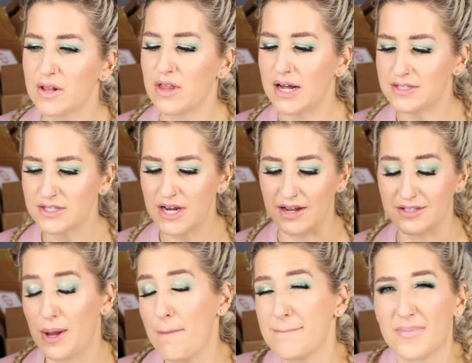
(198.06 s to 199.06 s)
That's
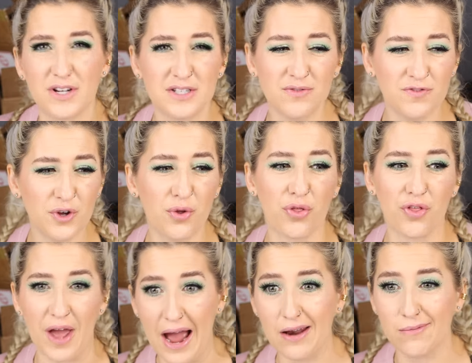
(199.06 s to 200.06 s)
nice. Doesn't feel
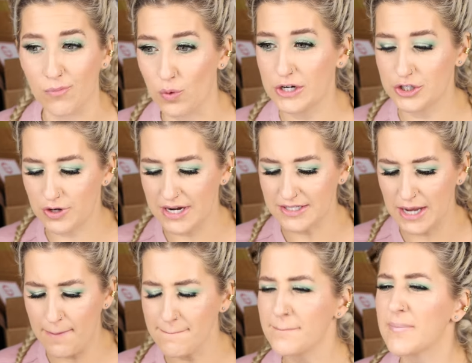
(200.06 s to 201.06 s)
that
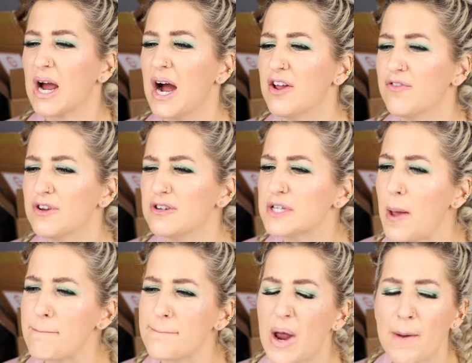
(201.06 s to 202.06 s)
moisturizing. Kind of feels
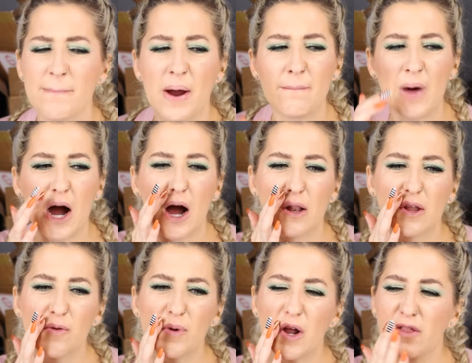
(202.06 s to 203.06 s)
a
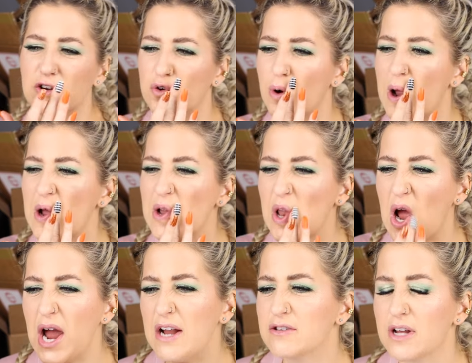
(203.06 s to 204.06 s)
little bit on the dry
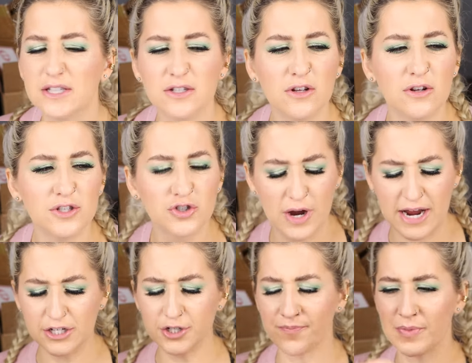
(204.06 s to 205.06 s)
side, so that's a little
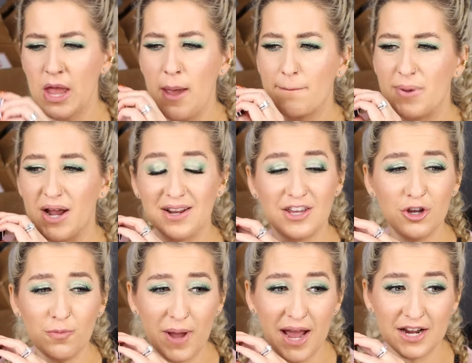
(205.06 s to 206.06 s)
strange. But
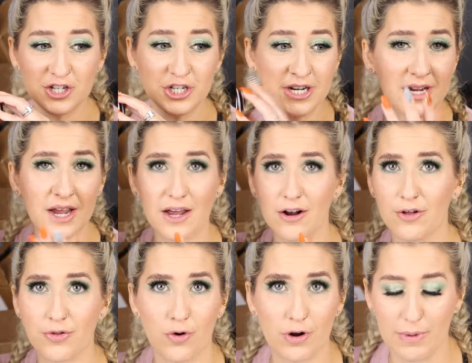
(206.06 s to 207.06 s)
cute packaging, and I'll
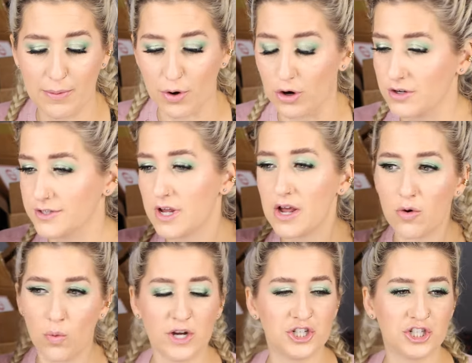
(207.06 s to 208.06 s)
throw it in my purse.
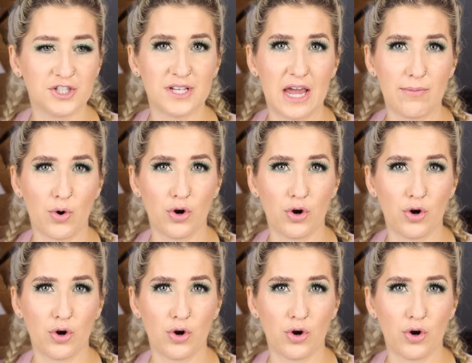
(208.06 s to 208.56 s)
Wish it just came